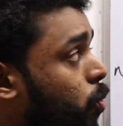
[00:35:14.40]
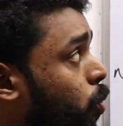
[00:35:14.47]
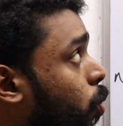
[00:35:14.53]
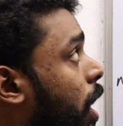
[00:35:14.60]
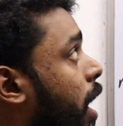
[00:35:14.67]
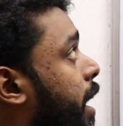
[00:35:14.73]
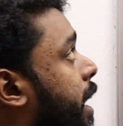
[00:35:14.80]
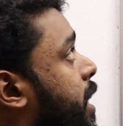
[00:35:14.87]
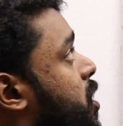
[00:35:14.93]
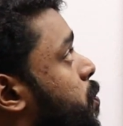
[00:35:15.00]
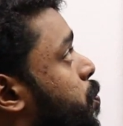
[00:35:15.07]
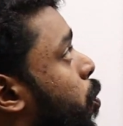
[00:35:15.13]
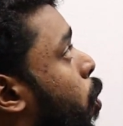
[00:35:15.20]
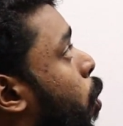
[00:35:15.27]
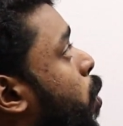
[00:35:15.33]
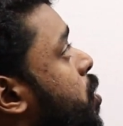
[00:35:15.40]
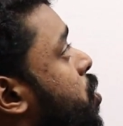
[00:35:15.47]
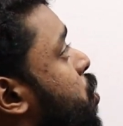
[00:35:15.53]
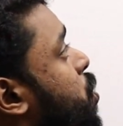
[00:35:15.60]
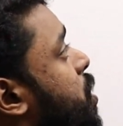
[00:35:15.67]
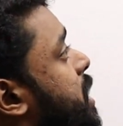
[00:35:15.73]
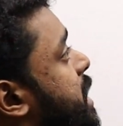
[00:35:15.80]
who are
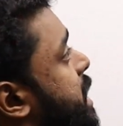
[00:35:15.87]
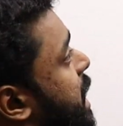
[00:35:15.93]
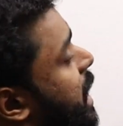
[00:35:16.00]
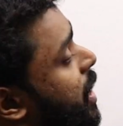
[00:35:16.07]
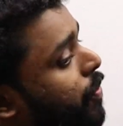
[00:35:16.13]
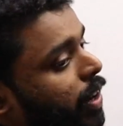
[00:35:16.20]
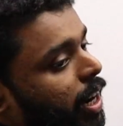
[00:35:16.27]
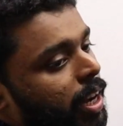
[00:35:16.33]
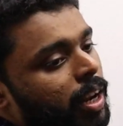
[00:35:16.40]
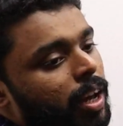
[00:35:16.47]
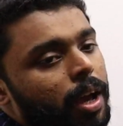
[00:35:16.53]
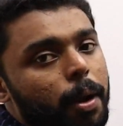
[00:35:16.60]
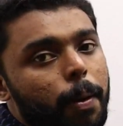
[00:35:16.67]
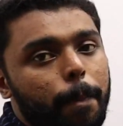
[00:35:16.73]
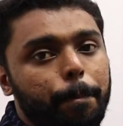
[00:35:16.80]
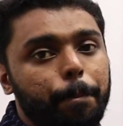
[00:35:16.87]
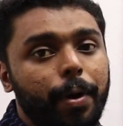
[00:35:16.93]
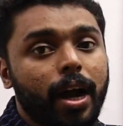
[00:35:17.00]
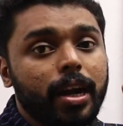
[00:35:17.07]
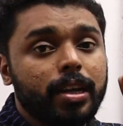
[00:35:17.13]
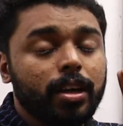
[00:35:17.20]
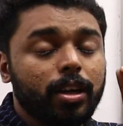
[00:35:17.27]
exposed to C1
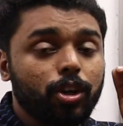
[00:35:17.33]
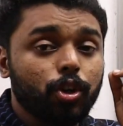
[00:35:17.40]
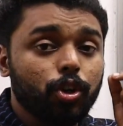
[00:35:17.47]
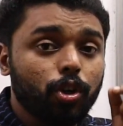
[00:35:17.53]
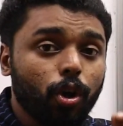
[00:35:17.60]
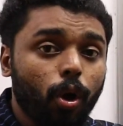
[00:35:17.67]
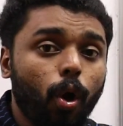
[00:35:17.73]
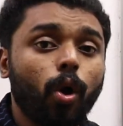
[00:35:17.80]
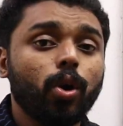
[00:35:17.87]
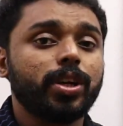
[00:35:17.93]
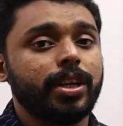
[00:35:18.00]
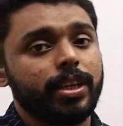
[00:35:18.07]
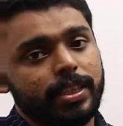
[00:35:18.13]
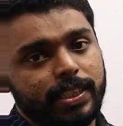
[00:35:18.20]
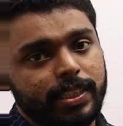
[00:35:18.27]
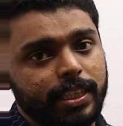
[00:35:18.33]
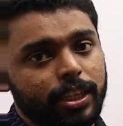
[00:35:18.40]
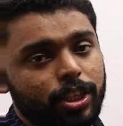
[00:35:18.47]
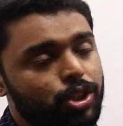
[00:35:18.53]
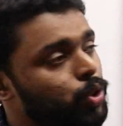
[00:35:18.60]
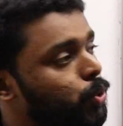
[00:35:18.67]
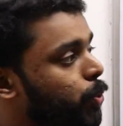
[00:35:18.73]
but not
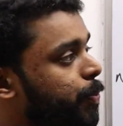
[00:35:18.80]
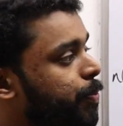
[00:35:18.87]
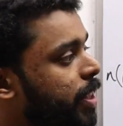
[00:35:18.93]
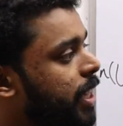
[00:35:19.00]
C2.